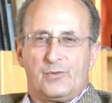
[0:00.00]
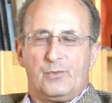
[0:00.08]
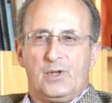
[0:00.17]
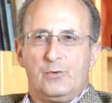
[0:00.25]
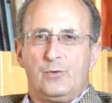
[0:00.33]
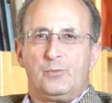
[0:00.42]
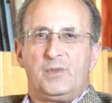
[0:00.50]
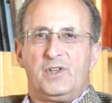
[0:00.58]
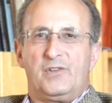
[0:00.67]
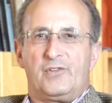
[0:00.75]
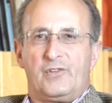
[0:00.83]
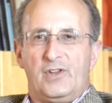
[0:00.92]
We will
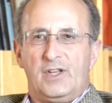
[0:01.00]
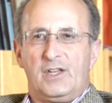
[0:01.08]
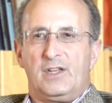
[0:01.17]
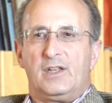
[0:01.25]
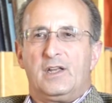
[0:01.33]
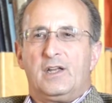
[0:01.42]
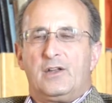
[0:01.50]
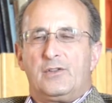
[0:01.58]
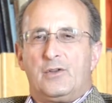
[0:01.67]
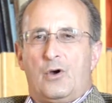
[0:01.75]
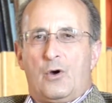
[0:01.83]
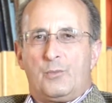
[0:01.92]
be seeing
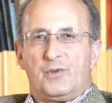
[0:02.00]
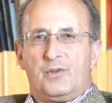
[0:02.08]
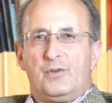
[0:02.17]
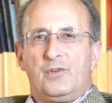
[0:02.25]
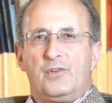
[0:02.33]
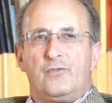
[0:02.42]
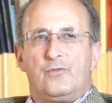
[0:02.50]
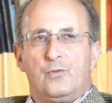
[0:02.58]
the opportunities